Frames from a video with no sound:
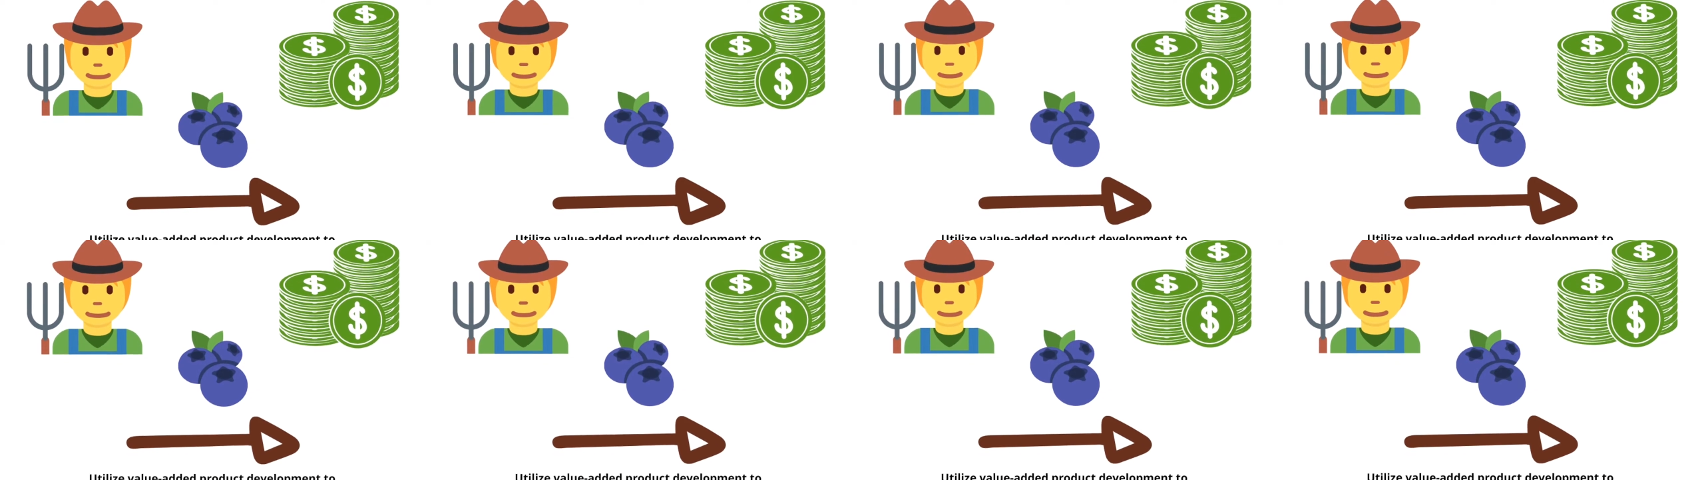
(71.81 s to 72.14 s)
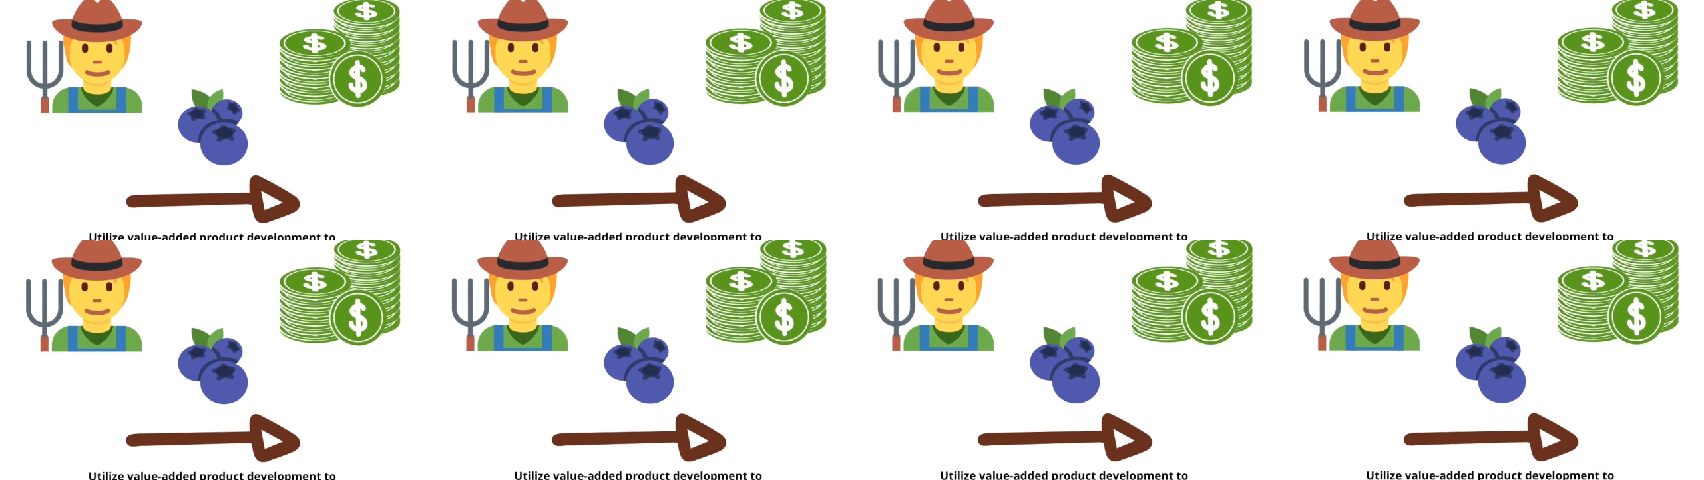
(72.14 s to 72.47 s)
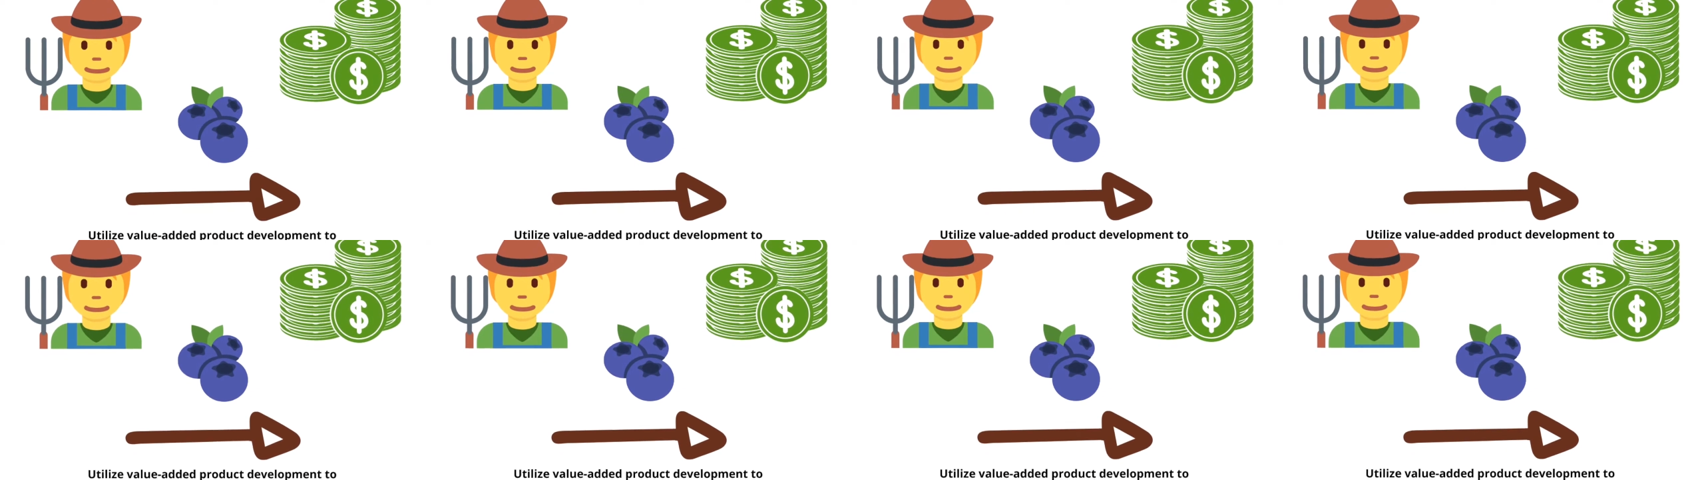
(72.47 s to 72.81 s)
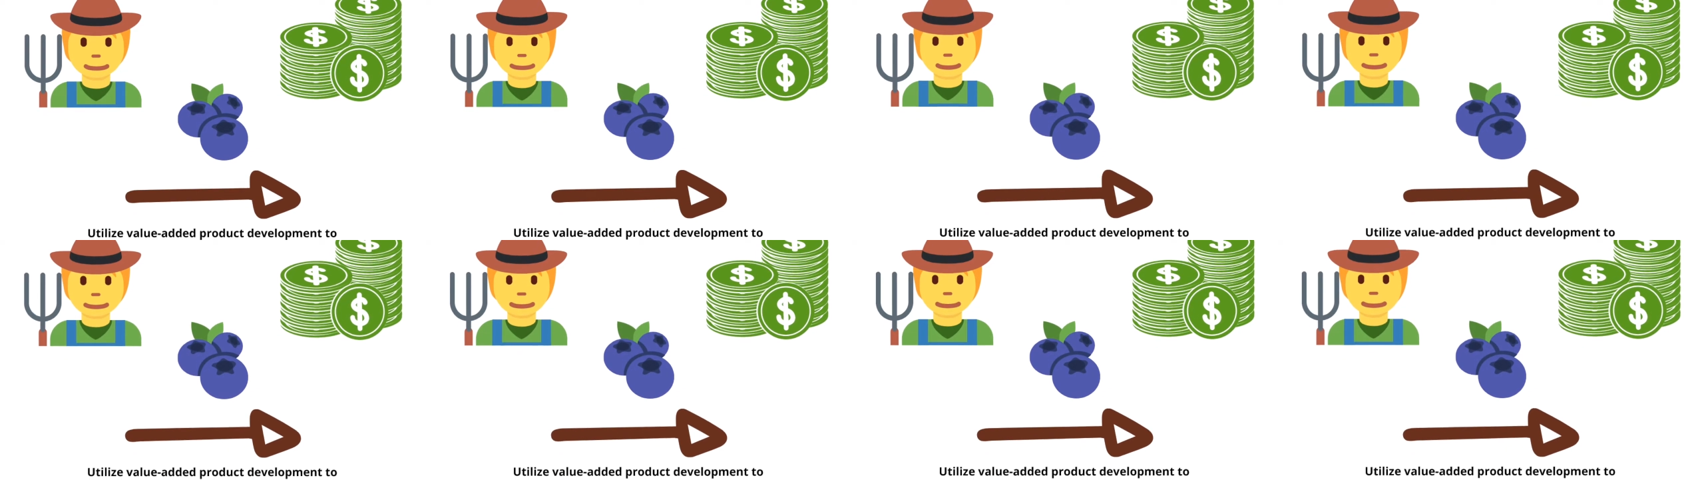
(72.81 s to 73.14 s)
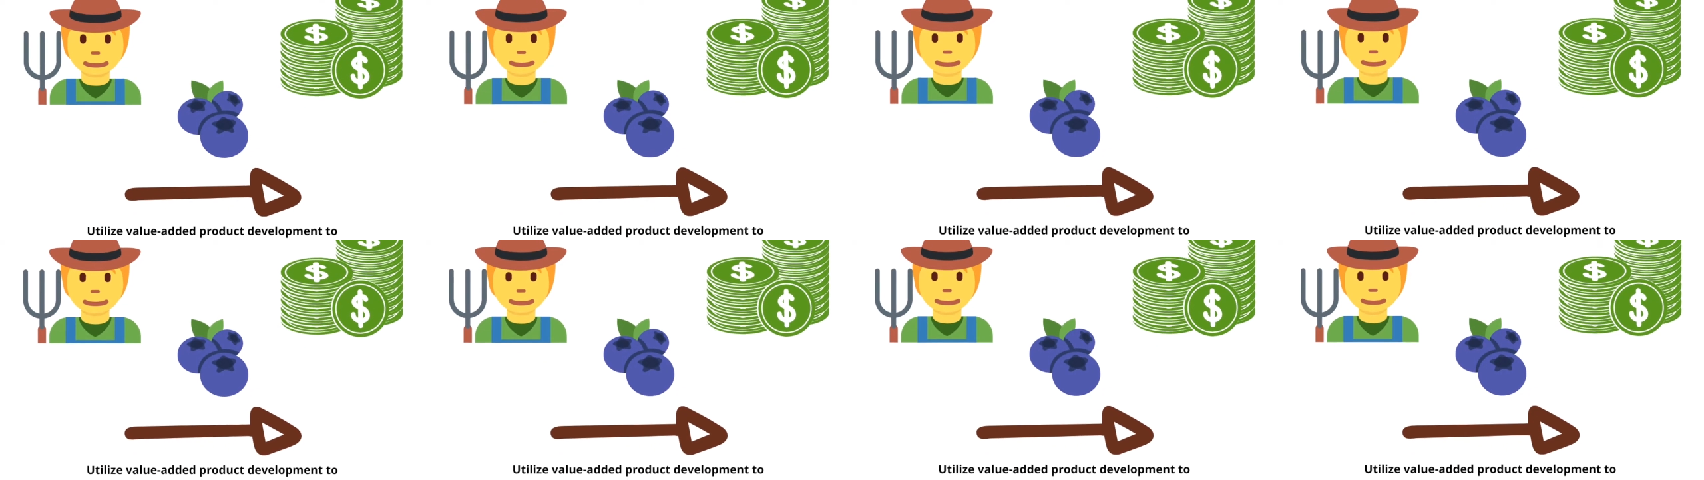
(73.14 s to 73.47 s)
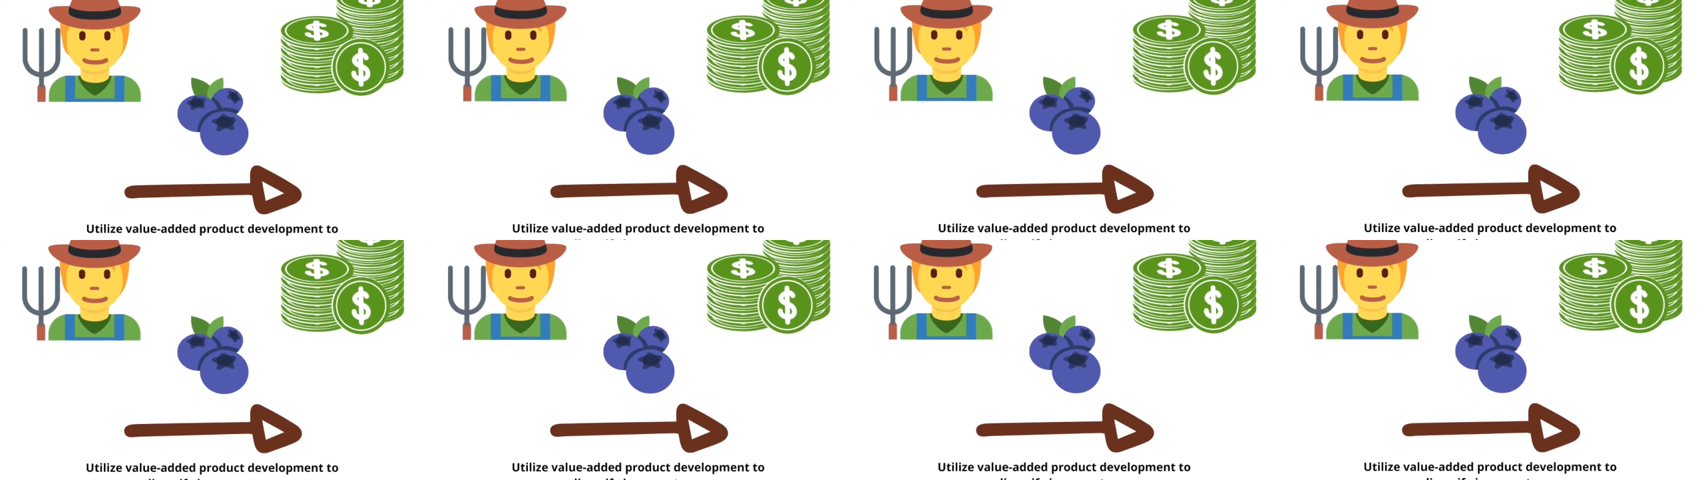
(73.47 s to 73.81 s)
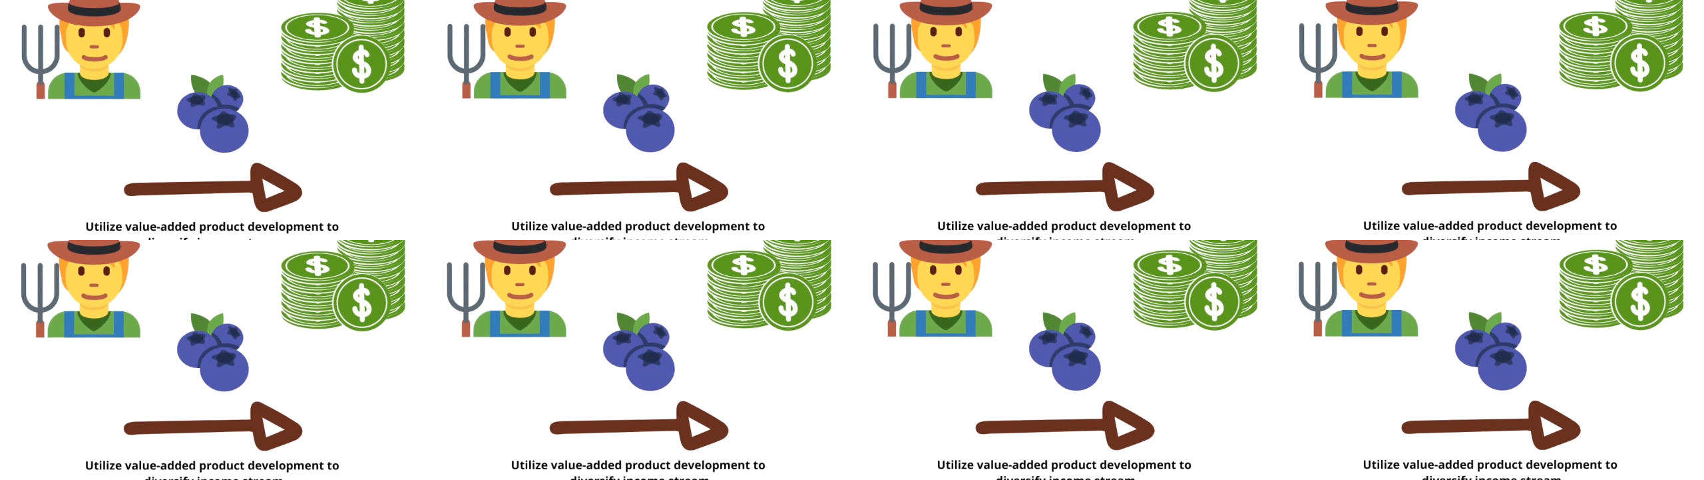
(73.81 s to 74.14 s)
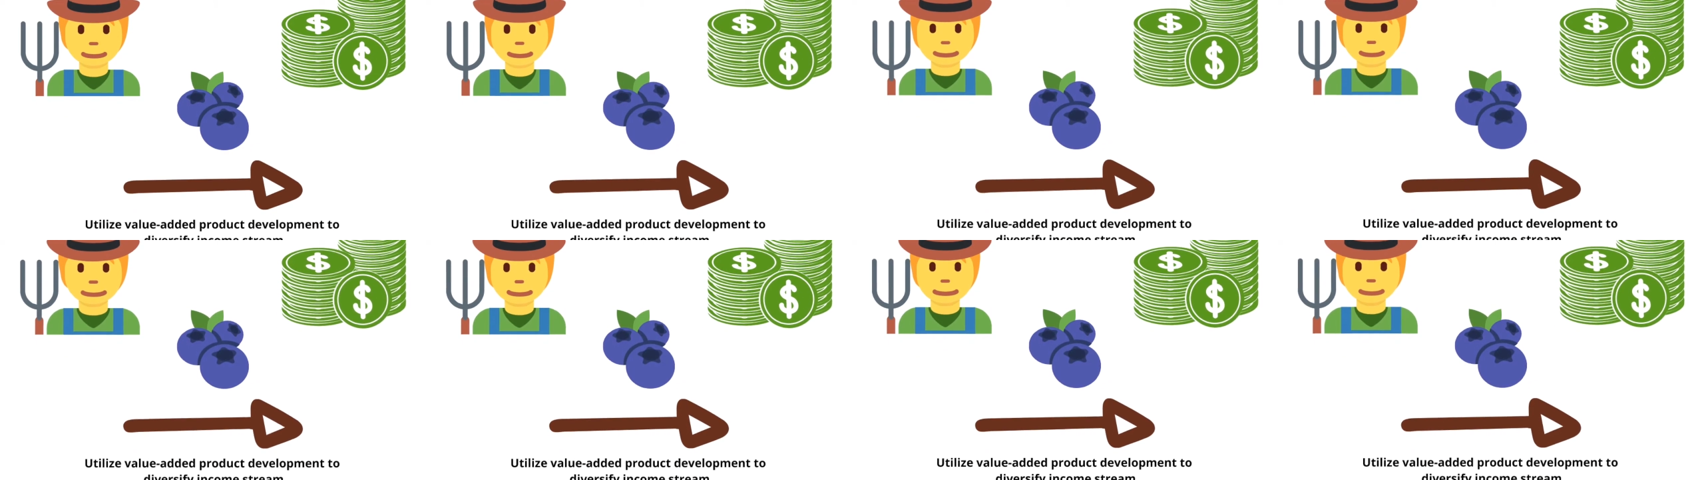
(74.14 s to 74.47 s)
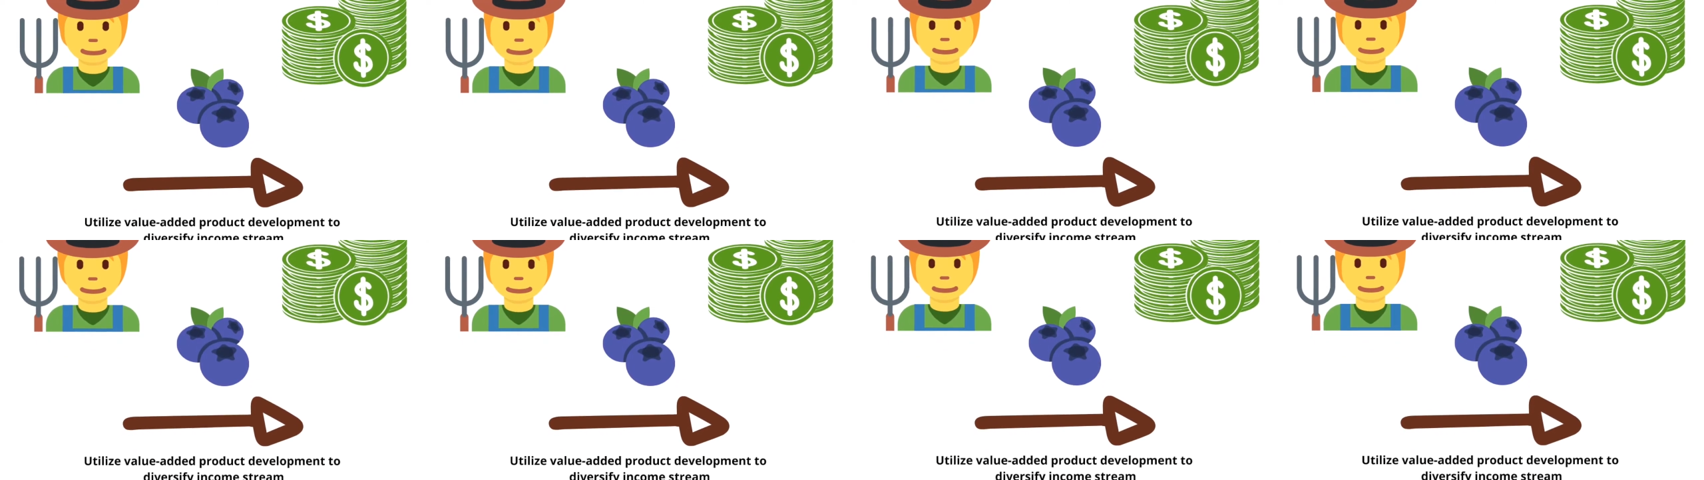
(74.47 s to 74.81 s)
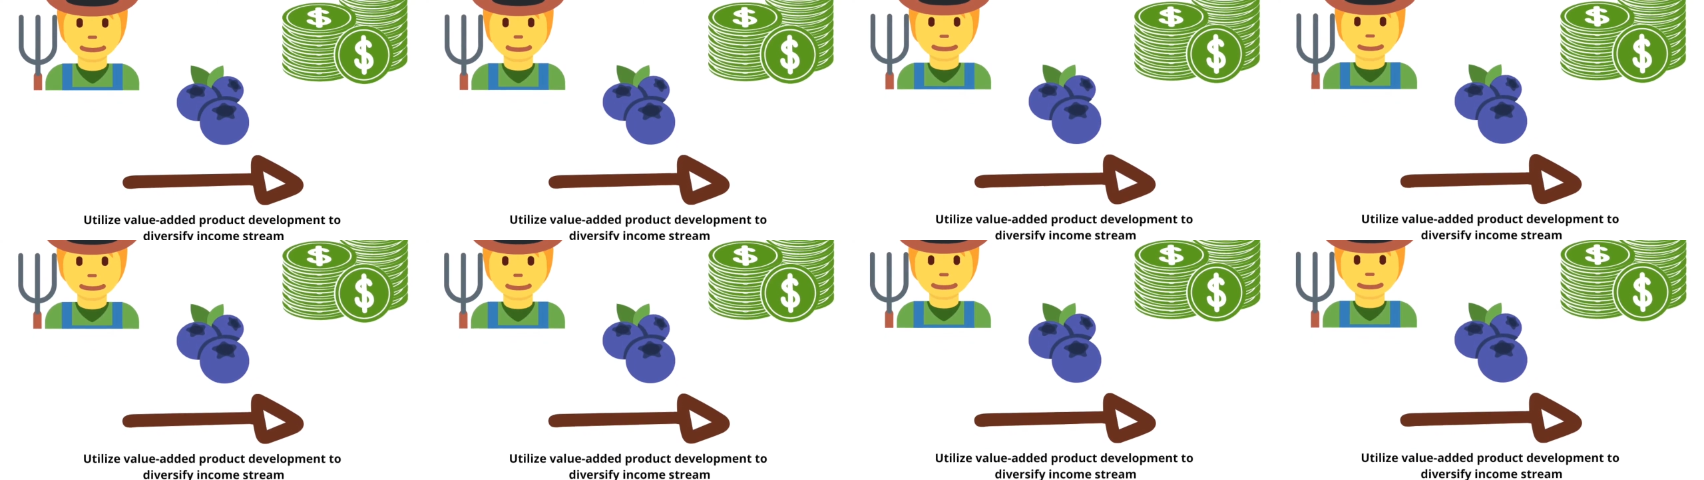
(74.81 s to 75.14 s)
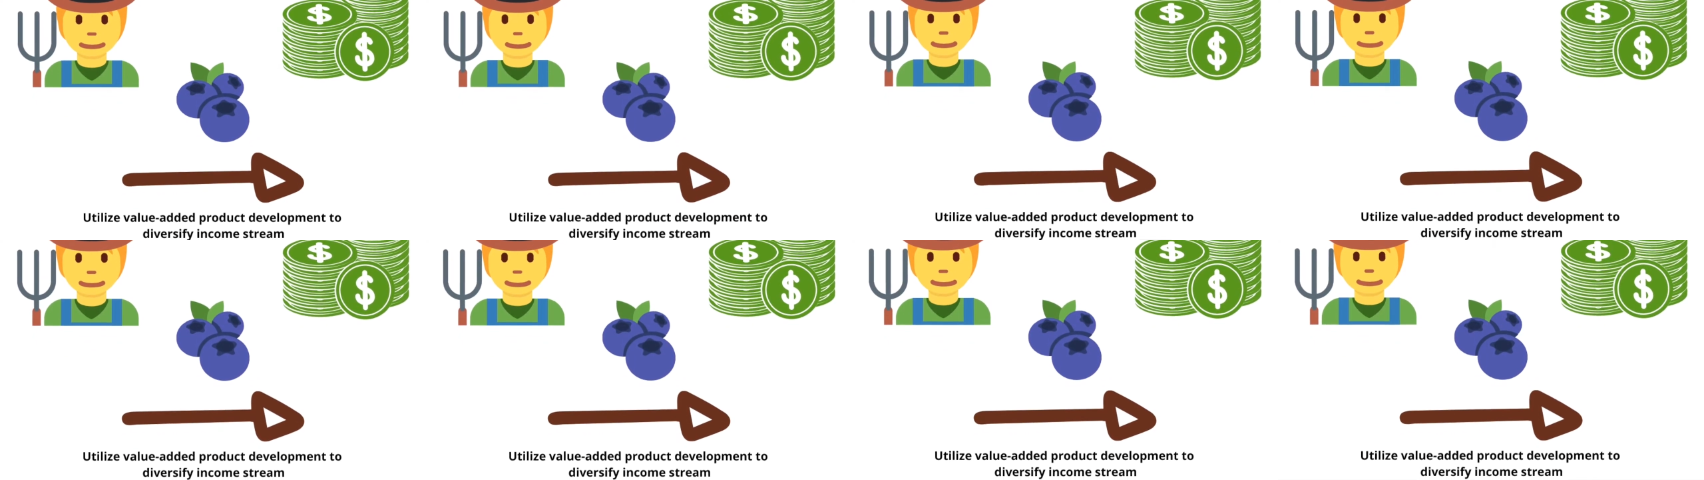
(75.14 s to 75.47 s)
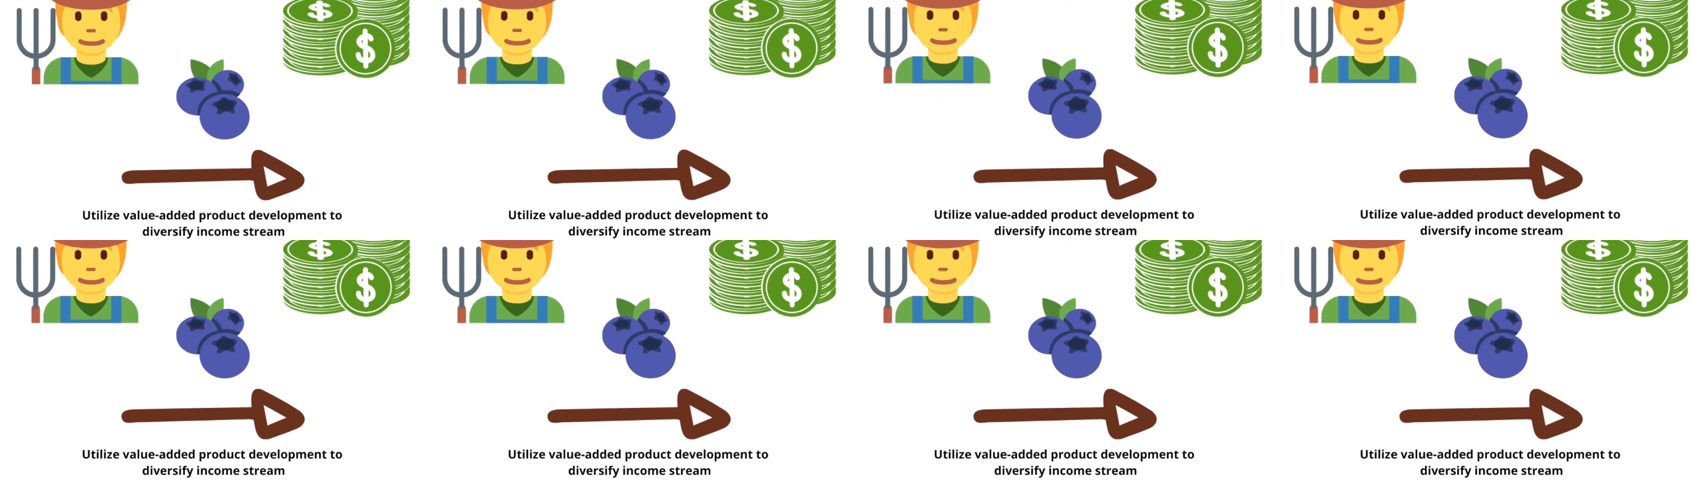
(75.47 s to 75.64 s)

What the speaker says: [unreadable: no face in view]